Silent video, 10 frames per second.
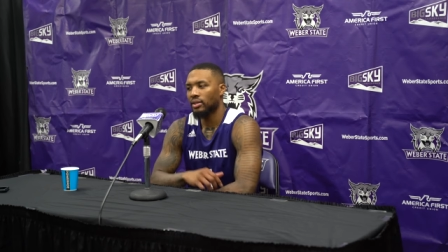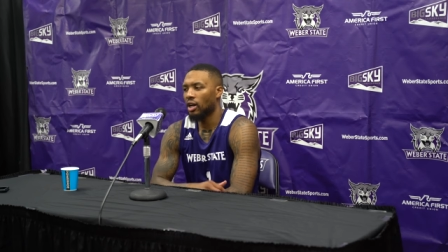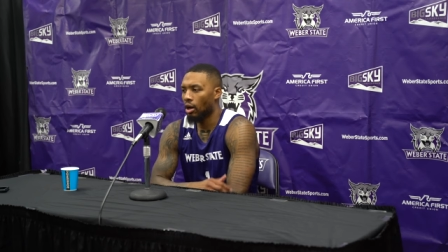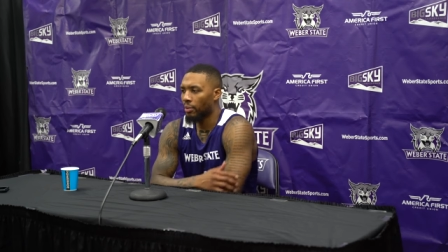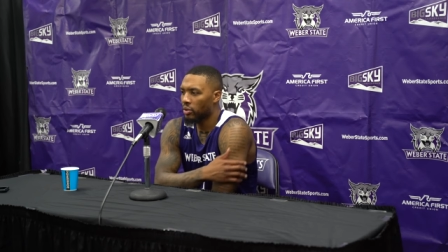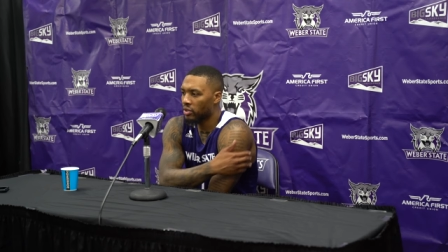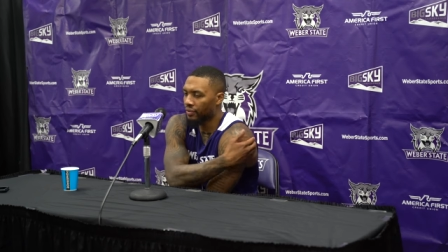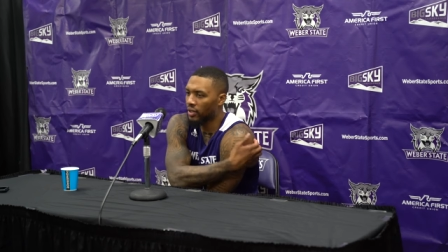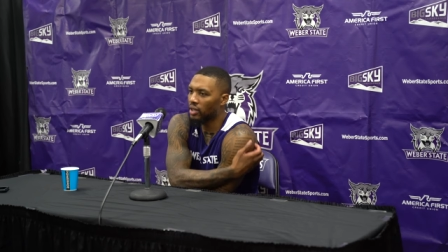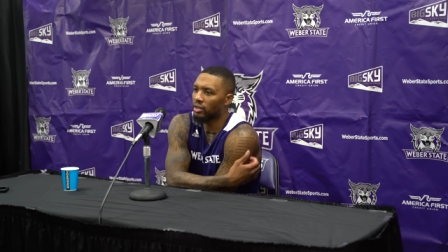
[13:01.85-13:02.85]
Um, and it was
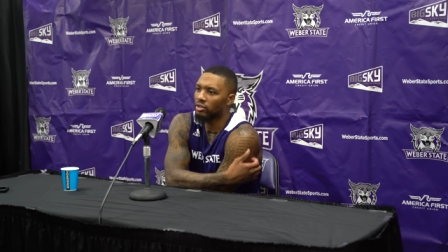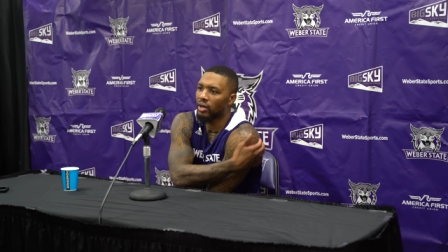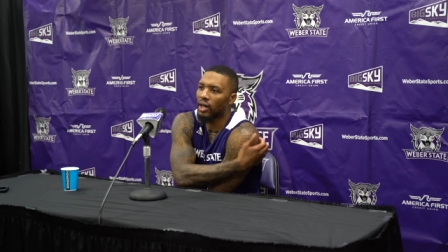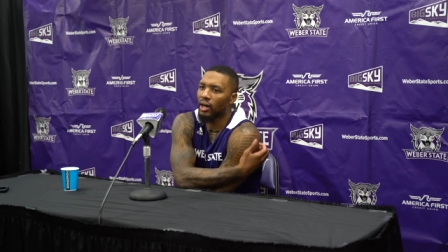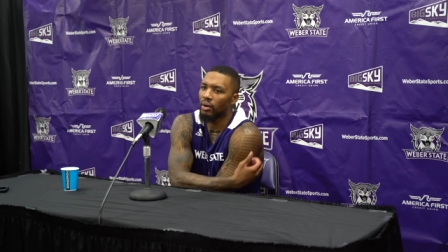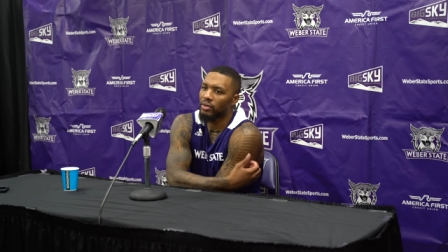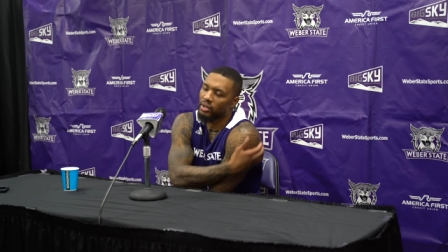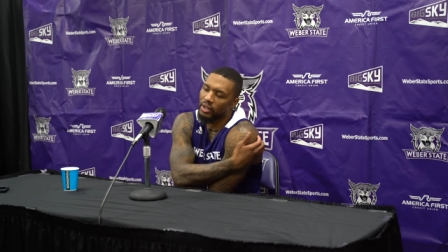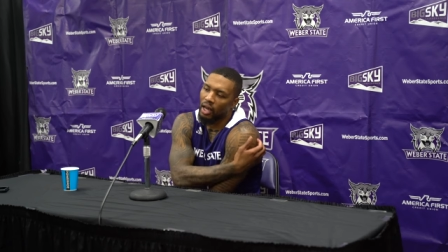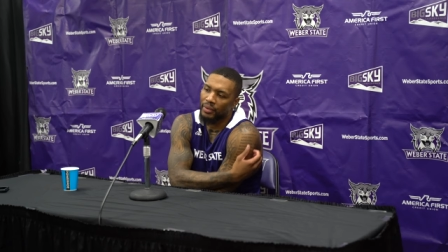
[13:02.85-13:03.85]
fun. You know, I, I, was
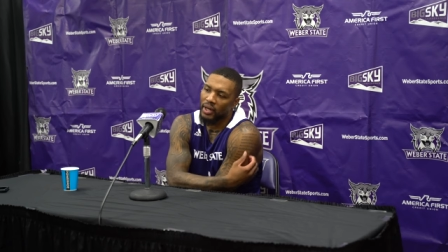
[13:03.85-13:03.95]
just happy